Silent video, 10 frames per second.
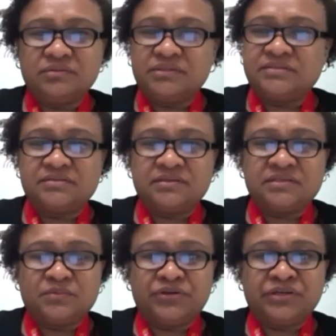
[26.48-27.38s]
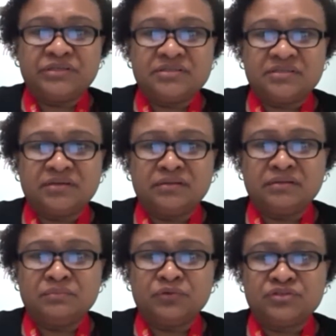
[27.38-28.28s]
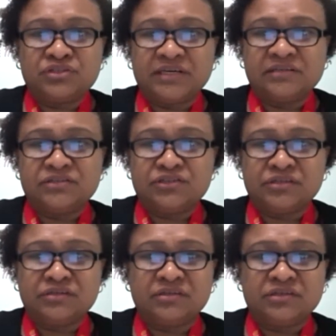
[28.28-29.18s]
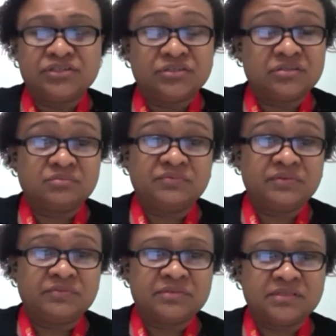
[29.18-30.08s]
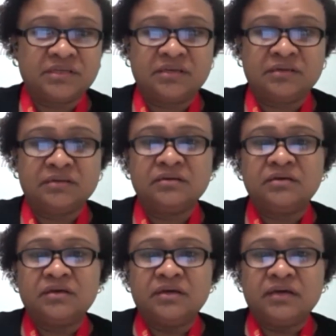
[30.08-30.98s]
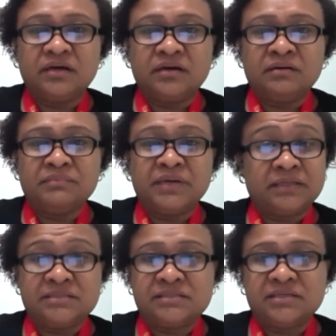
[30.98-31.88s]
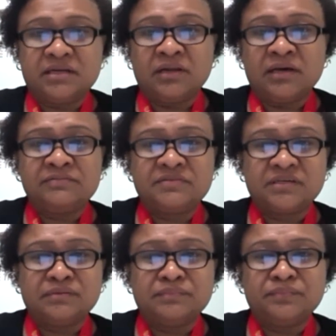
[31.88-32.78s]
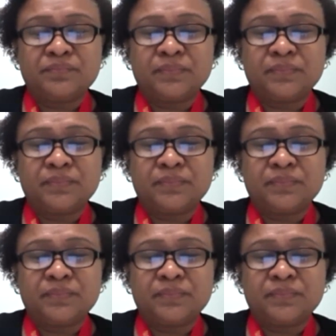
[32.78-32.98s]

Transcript: is experiencing the most challenging conditions we've ever seen, at least in our lifetime.